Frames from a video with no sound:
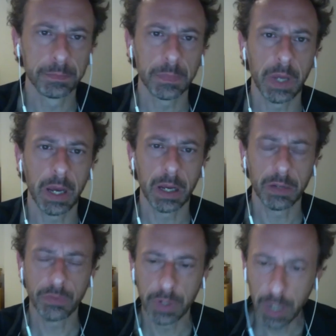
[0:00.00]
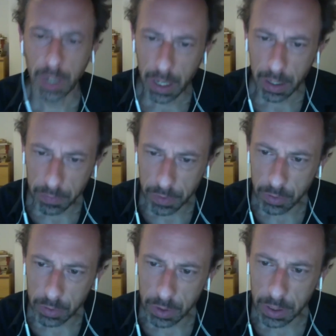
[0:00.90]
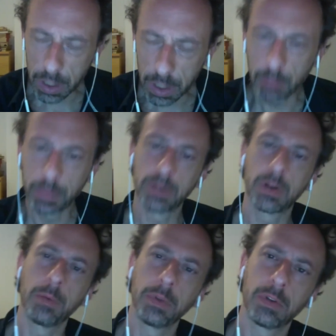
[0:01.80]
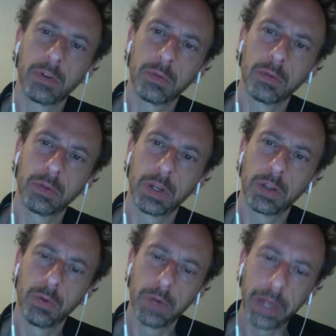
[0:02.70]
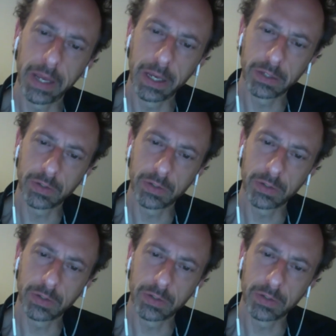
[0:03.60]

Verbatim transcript: Yeah, Catherine, I have another comment coming through the Q&A.